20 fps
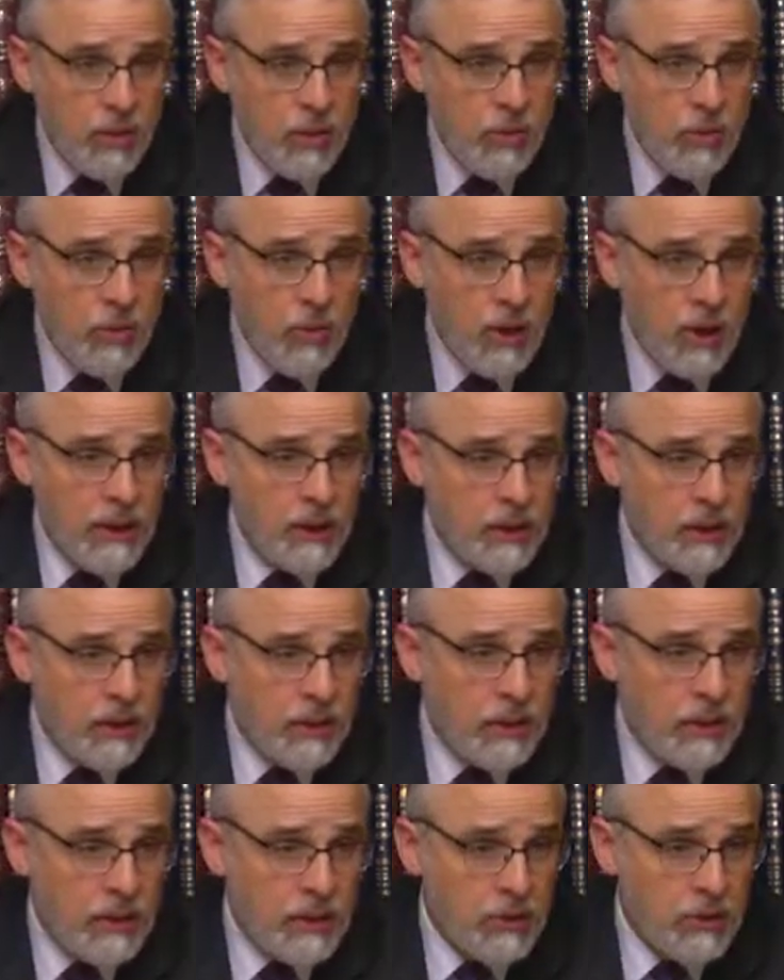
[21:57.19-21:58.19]
wanted
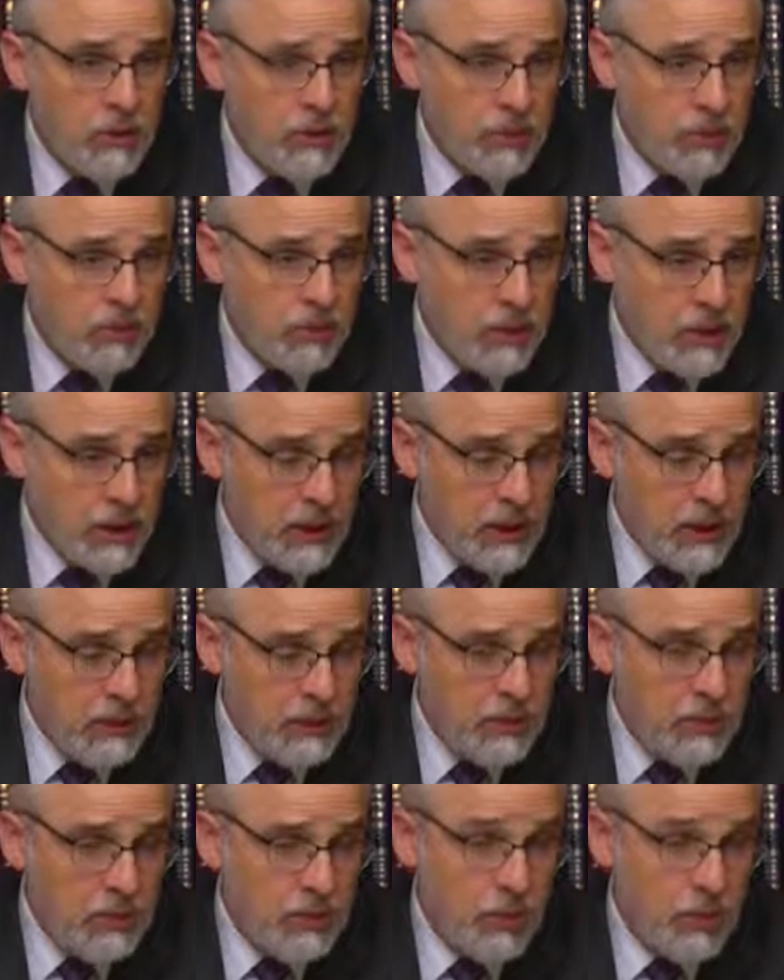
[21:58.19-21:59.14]
that there should be,